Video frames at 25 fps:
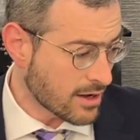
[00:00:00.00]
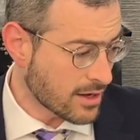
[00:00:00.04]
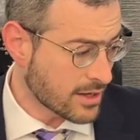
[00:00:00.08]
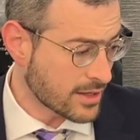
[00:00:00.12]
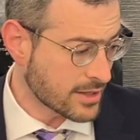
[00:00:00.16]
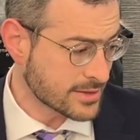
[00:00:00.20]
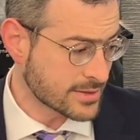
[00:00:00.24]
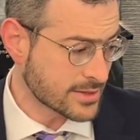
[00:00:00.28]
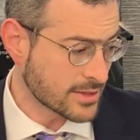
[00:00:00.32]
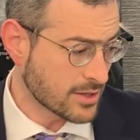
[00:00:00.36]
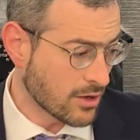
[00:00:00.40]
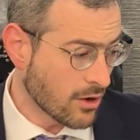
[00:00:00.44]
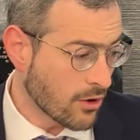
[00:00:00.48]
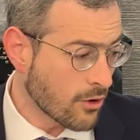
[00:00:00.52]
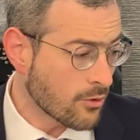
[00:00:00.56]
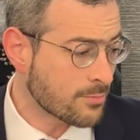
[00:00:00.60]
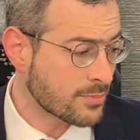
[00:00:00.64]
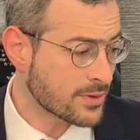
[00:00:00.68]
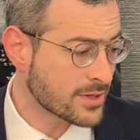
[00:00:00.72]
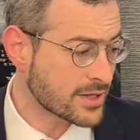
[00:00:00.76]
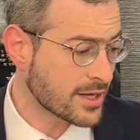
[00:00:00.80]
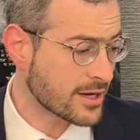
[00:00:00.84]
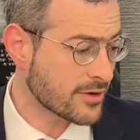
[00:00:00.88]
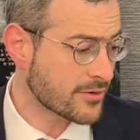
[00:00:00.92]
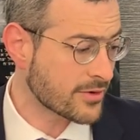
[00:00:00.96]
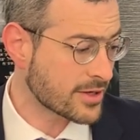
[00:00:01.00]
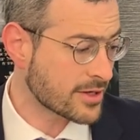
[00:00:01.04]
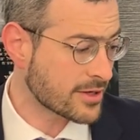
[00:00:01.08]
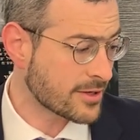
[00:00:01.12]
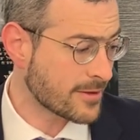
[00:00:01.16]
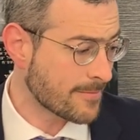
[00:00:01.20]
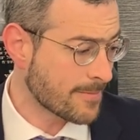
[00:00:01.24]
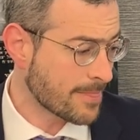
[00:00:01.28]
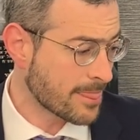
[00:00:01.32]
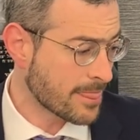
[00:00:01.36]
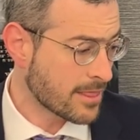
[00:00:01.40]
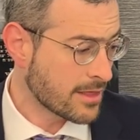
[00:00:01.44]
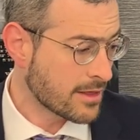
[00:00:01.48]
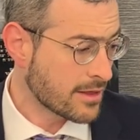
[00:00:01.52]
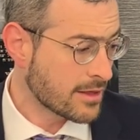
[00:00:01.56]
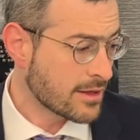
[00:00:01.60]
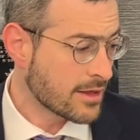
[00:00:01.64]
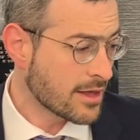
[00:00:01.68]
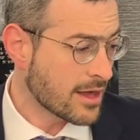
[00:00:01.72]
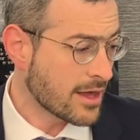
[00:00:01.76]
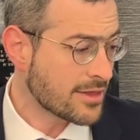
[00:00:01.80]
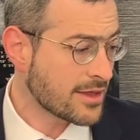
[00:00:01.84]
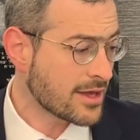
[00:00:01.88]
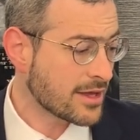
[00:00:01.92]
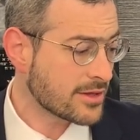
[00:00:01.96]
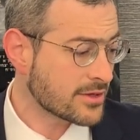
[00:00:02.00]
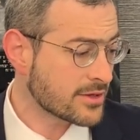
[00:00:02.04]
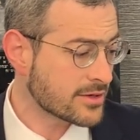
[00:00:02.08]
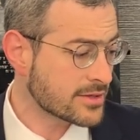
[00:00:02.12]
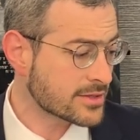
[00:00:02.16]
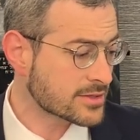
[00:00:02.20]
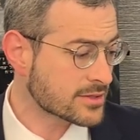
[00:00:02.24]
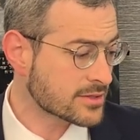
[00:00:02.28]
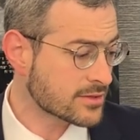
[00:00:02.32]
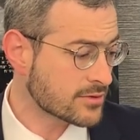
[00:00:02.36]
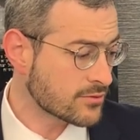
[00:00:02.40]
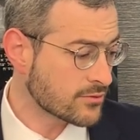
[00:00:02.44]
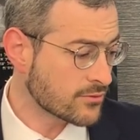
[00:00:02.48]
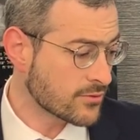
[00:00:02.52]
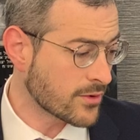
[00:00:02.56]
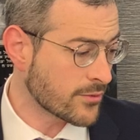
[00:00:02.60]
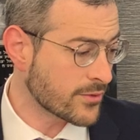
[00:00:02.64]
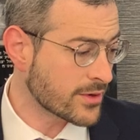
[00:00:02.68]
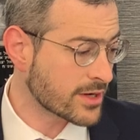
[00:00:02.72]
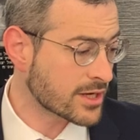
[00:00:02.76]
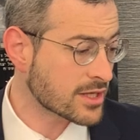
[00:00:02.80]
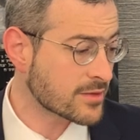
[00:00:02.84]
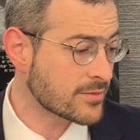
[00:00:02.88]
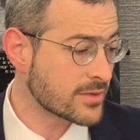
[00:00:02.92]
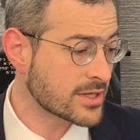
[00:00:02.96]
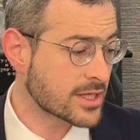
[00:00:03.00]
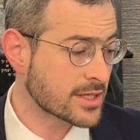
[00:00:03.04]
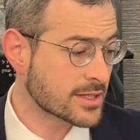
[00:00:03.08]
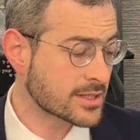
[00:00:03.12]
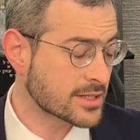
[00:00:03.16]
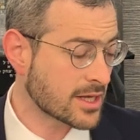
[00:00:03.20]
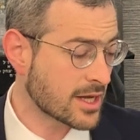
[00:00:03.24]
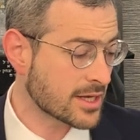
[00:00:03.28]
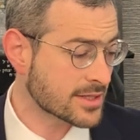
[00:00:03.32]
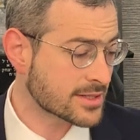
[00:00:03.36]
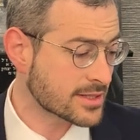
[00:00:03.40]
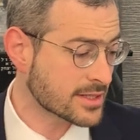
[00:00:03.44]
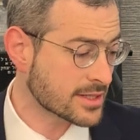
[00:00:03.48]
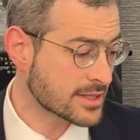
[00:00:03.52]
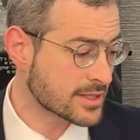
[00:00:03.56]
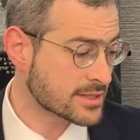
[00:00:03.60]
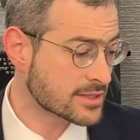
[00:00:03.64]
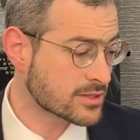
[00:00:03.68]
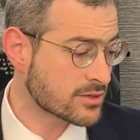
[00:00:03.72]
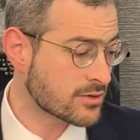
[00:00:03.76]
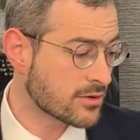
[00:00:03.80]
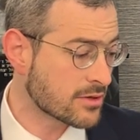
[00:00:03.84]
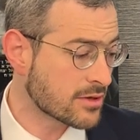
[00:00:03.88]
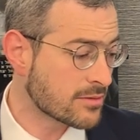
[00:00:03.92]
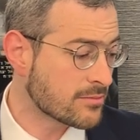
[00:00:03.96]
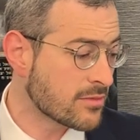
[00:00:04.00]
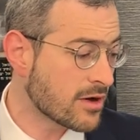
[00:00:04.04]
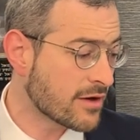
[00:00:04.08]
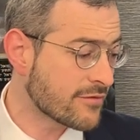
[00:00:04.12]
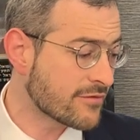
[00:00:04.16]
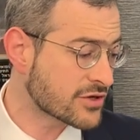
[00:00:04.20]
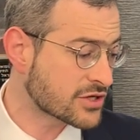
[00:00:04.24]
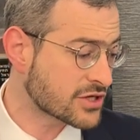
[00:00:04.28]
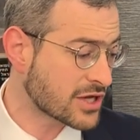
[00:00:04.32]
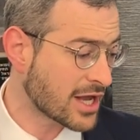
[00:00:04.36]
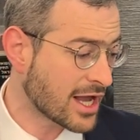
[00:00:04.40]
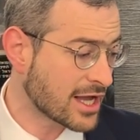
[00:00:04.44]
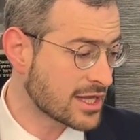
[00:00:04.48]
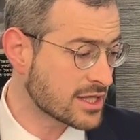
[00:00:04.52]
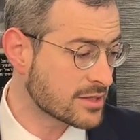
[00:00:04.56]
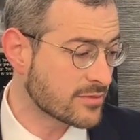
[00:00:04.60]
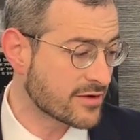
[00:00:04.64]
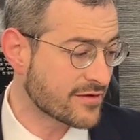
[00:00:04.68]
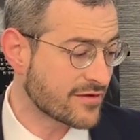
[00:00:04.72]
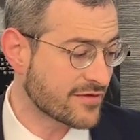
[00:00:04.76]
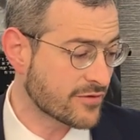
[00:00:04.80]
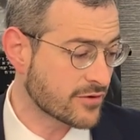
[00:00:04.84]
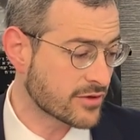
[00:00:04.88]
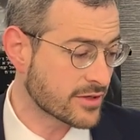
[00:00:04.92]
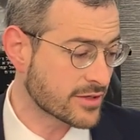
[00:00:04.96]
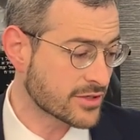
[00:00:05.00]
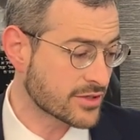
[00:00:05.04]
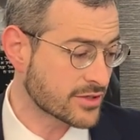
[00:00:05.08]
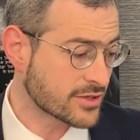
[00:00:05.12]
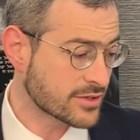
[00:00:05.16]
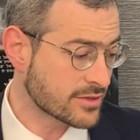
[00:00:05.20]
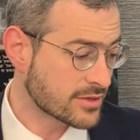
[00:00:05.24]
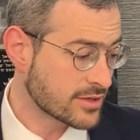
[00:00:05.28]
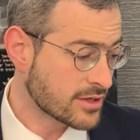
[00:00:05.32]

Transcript: is open area, and then there's what we're going to be discussing is called a mavi she'enim mefulish.